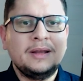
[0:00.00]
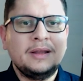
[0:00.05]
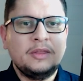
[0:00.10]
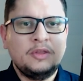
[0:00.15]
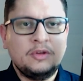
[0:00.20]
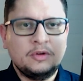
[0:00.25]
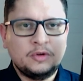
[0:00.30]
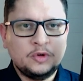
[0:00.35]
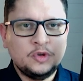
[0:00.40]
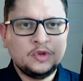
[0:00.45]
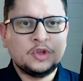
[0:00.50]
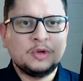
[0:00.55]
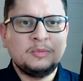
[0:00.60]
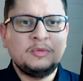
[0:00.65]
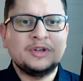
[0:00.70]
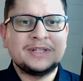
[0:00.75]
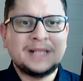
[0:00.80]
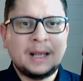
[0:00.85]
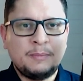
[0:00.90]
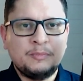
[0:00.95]
the
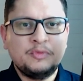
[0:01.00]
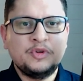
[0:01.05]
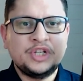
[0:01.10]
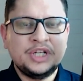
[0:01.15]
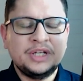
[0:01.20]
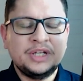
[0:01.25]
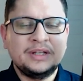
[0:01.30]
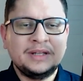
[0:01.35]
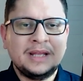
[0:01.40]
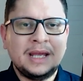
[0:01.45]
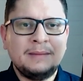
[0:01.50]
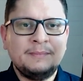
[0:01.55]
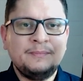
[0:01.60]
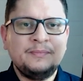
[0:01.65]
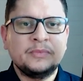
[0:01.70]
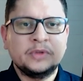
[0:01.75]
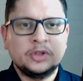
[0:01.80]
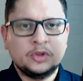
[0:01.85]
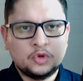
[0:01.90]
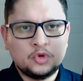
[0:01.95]
customers are pushing
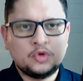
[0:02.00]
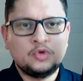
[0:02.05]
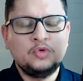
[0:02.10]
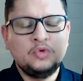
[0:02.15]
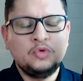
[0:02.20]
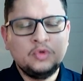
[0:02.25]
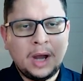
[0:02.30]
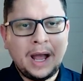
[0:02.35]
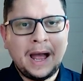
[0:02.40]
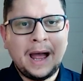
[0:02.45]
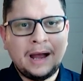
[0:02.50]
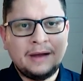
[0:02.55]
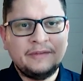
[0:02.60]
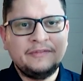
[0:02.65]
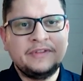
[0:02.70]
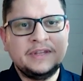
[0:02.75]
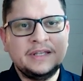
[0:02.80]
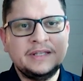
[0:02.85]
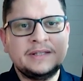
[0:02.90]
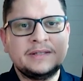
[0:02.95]
them to
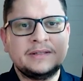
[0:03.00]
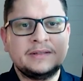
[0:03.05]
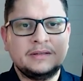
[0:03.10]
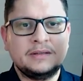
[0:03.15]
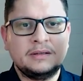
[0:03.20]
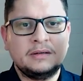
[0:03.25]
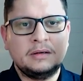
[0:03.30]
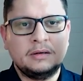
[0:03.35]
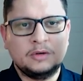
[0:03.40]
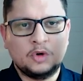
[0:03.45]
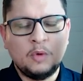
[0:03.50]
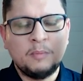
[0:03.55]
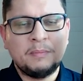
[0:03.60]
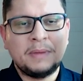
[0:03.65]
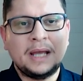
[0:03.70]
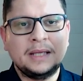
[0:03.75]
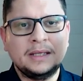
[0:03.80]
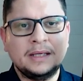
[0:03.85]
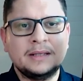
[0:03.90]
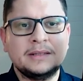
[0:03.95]
have this
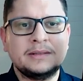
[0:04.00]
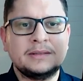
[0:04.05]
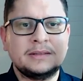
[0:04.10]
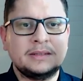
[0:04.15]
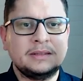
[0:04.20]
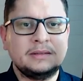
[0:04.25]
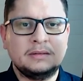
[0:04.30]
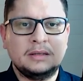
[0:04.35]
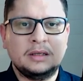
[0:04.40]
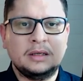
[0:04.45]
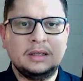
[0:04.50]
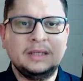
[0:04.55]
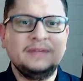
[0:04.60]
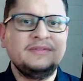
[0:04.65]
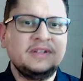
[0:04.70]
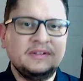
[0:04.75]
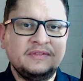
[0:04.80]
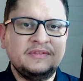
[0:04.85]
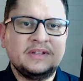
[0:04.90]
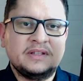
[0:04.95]
compliance,
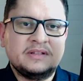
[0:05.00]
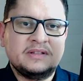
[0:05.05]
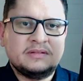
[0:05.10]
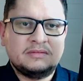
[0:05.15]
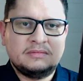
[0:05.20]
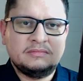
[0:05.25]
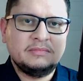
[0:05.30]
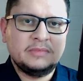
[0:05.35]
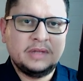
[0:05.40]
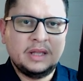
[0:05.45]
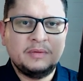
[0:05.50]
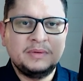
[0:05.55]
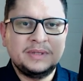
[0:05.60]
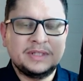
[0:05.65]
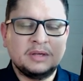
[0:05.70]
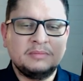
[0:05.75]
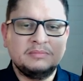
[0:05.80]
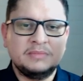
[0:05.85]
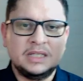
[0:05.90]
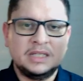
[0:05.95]
even if there is
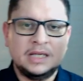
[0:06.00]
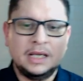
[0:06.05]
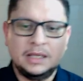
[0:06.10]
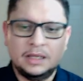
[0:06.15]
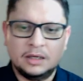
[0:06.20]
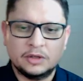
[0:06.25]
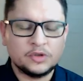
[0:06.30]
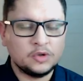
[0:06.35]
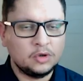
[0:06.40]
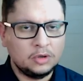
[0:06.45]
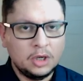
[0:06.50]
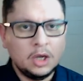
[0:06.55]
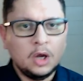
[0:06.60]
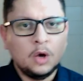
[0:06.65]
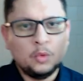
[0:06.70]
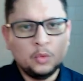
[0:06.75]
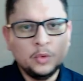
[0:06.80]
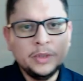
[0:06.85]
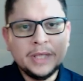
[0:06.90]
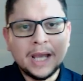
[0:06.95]
some delay here. So
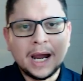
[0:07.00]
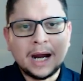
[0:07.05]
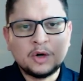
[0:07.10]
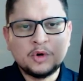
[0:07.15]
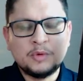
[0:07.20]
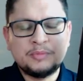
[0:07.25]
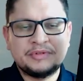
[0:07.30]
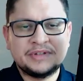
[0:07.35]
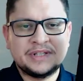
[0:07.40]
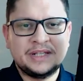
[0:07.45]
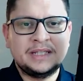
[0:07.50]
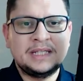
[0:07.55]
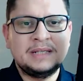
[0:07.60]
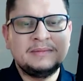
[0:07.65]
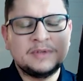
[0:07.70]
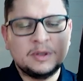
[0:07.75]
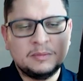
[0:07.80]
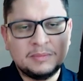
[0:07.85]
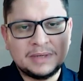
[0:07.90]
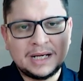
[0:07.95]
we are
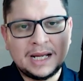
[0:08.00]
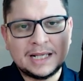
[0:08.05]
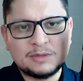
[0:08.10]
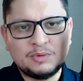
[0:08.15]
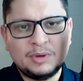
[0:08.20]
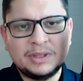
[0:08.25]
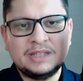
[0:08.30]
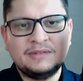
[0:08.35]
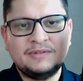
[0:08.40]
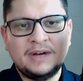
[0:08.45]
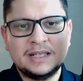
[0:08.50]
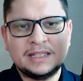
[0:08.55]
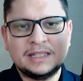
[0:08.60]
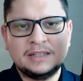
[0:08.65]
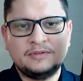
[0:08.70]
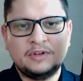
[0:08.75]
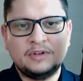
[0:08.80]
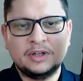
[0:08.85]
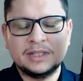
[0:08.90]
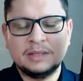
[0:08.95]
representing some class 1
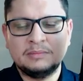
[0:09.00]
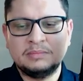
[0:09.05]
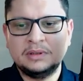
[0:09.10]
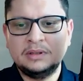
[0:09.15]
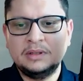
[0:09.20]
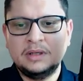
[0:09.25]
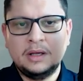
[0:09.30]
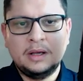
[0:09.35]
devices, for example,